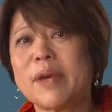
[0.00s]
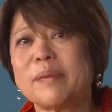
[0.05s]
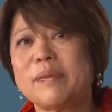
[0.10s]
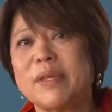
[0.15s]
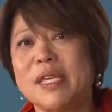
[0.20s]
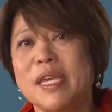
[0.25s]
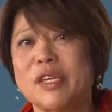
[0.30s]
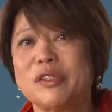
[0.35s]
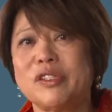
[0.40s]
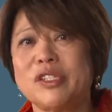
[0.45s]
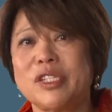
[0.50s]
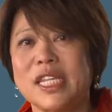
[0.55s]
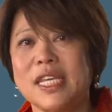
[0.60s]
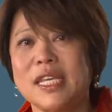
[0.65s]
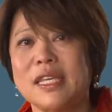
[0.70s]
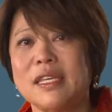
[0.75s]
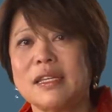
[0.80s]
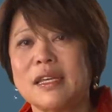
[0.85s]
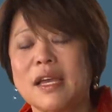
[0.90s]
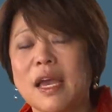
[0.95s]

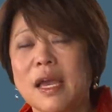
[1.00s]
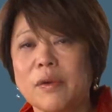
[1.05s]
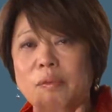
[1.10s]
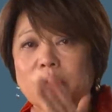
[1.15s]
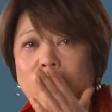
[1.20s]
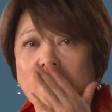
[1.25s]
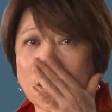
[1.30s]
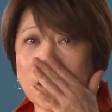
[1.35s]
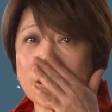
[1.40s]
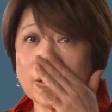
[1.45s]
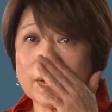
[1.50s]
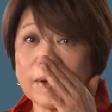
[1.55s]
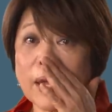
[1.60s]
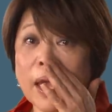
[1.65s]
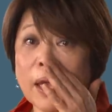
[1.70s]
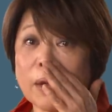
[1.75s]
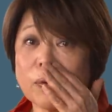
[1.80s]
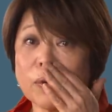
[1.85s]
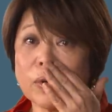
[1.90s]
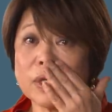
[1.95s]
PhD. I, I,
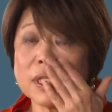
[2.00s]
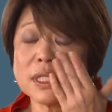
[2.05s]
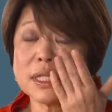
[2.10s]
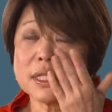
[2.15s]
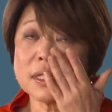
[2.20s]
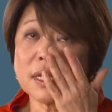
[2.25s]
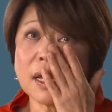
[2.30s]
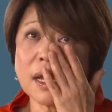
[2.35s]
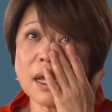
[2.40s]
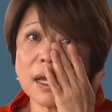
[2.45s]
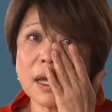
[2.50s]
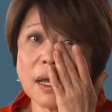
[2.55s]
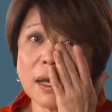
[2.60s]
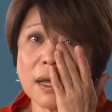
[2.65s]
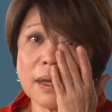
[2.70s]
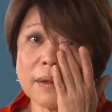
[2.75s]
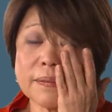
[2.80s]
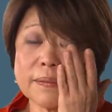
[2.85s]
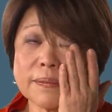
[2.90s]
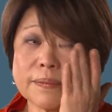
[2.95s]
I was uh,
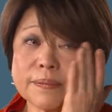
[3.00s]
um,